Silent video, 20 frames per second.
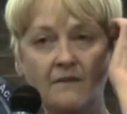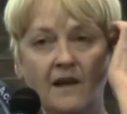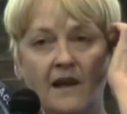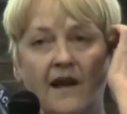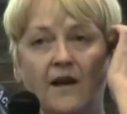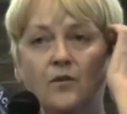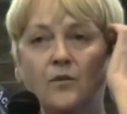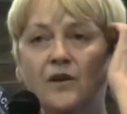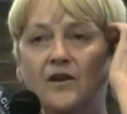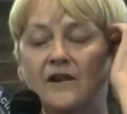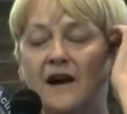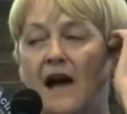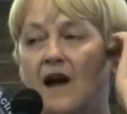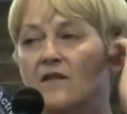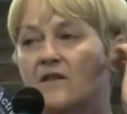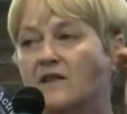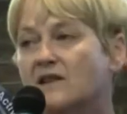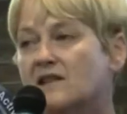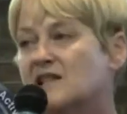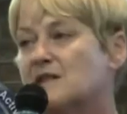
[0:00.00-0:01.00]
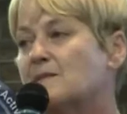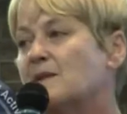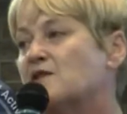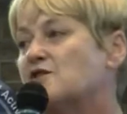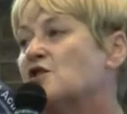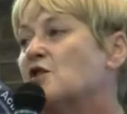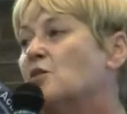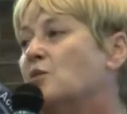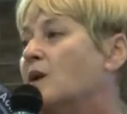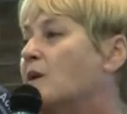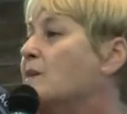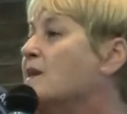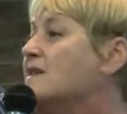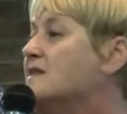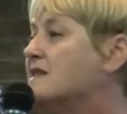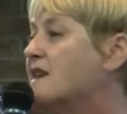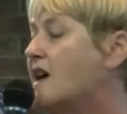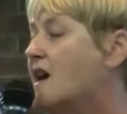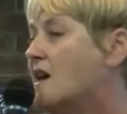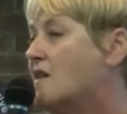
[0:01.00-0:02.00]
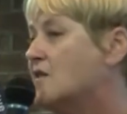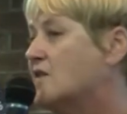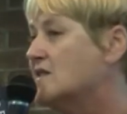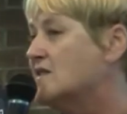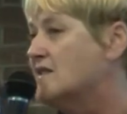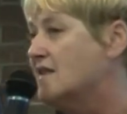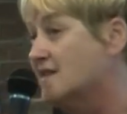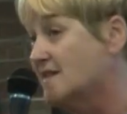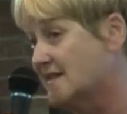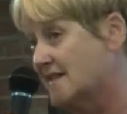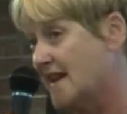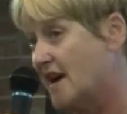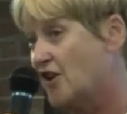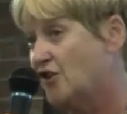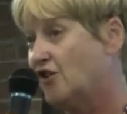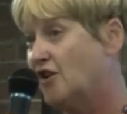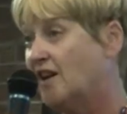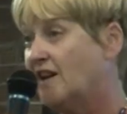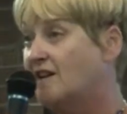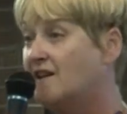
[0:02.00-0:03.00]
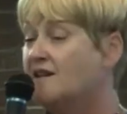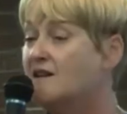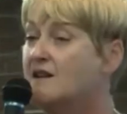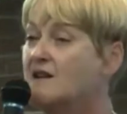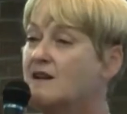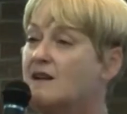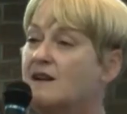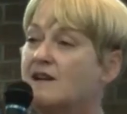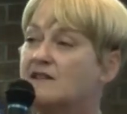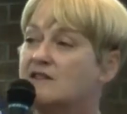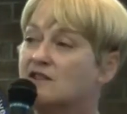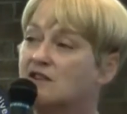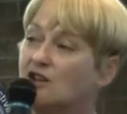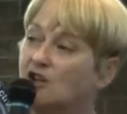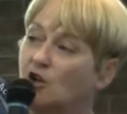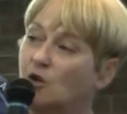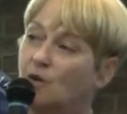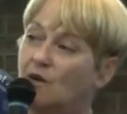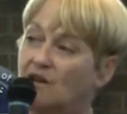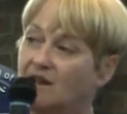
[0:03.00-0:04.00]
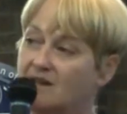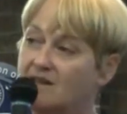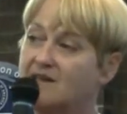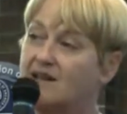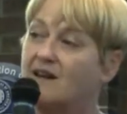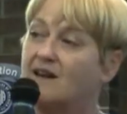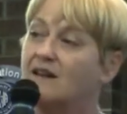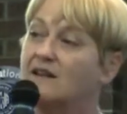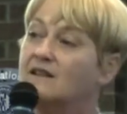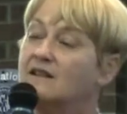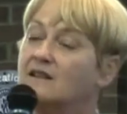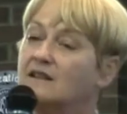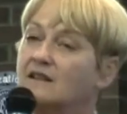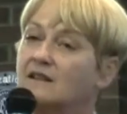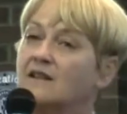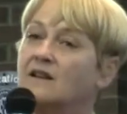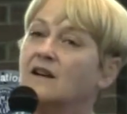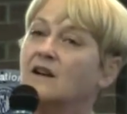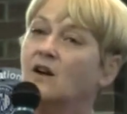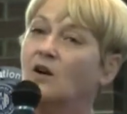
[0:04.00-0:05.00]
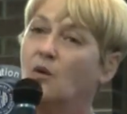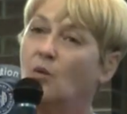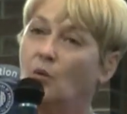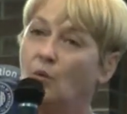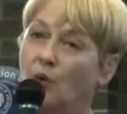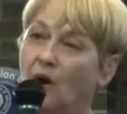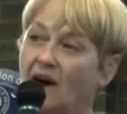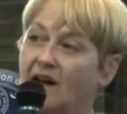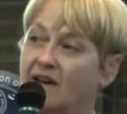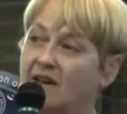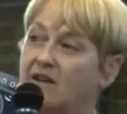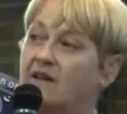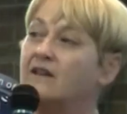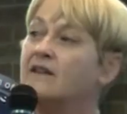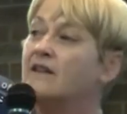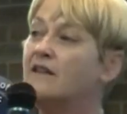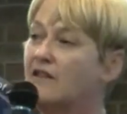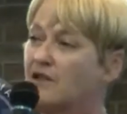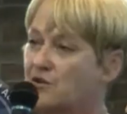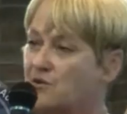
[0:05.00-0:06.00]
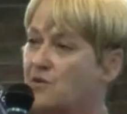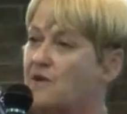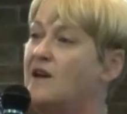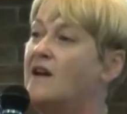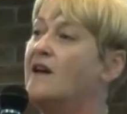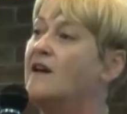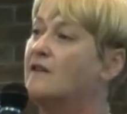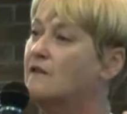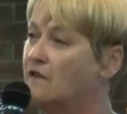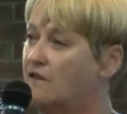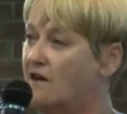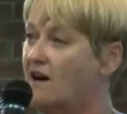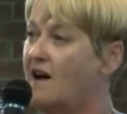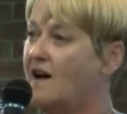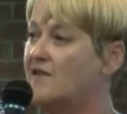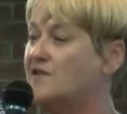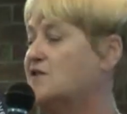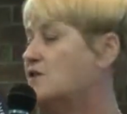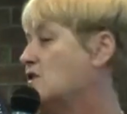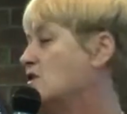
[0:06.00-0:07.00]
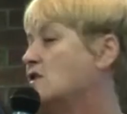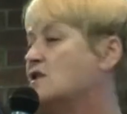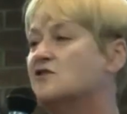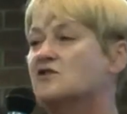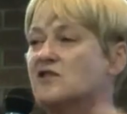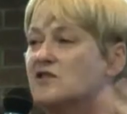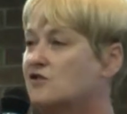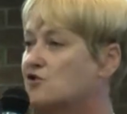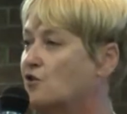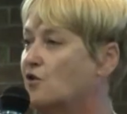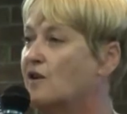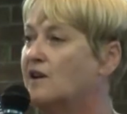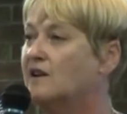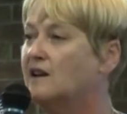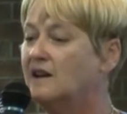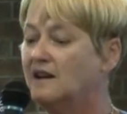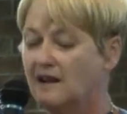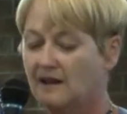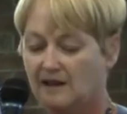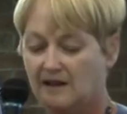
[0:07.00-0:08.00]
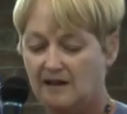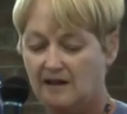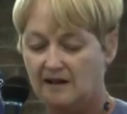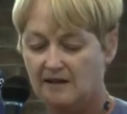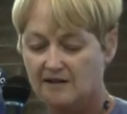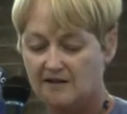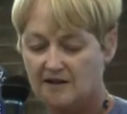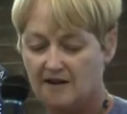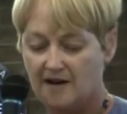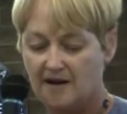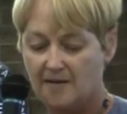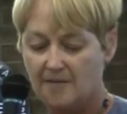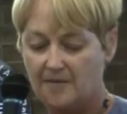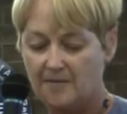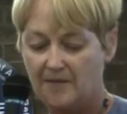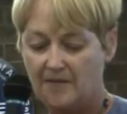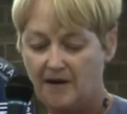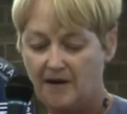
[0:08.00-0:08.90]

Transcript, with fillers: And we are having a special women's canvas this Saturday. It's going to go out at 10, 1, 3, and 5, so you can just join at any time.